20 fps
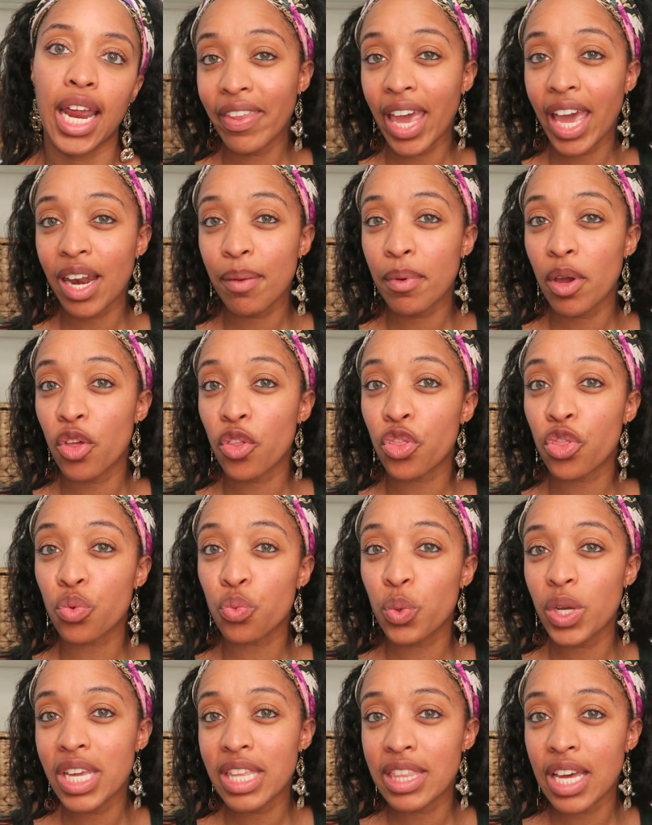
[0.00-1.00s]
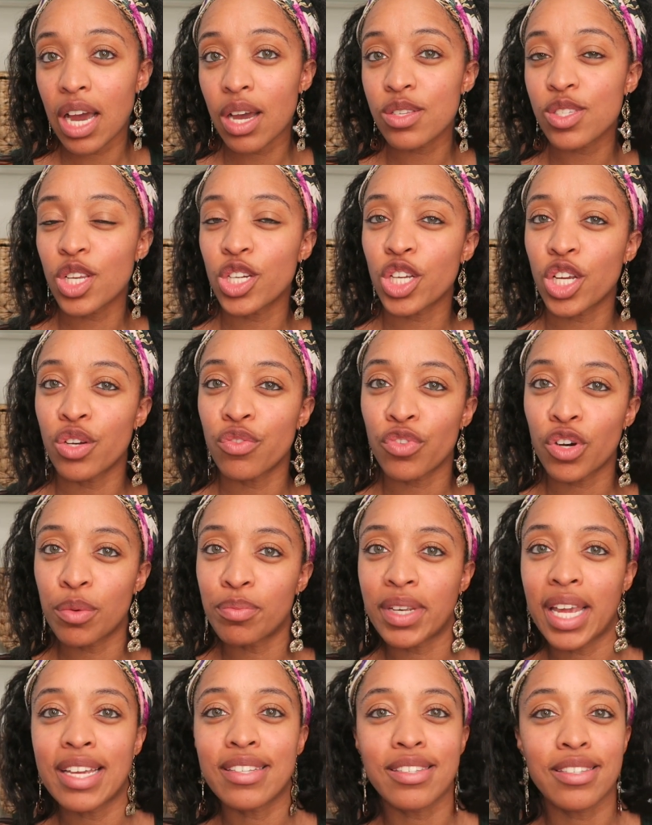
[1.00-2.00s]
And they had about 3,000
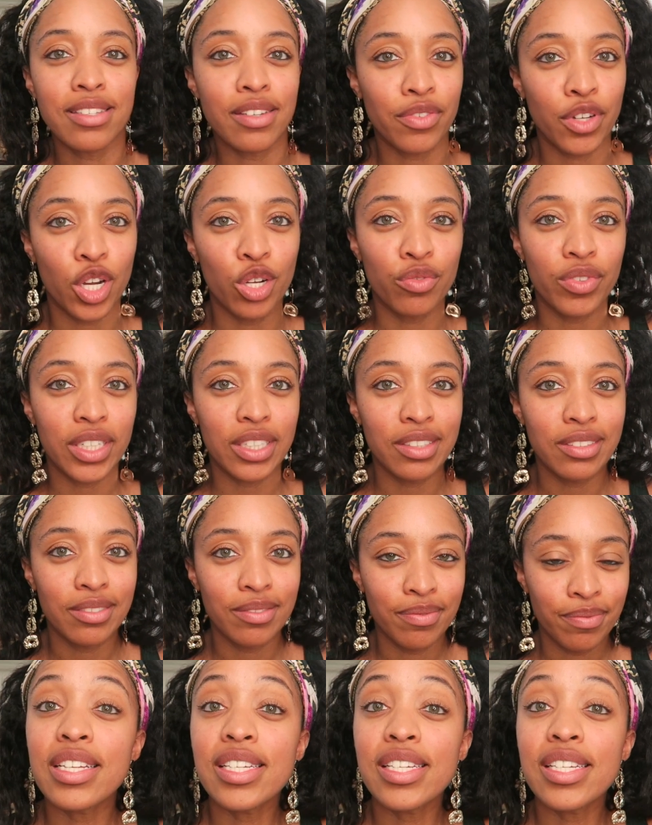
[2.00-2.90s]
confirmed cases of COVID.